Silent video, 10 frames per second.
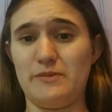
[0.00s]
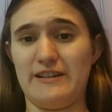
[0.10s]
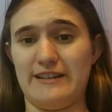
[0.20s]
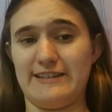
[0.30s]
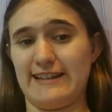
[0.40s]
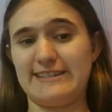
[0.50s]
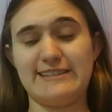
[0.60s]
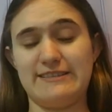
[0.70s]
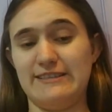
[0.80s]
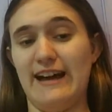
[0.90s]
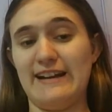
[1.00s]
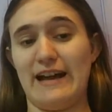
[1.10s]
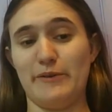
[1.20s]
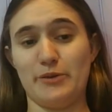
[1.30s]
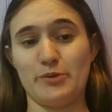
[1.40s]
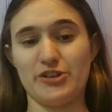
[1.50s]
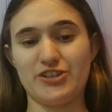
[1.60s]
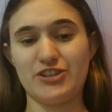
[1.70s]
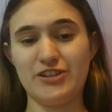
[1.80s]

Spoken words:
because that's not how it works.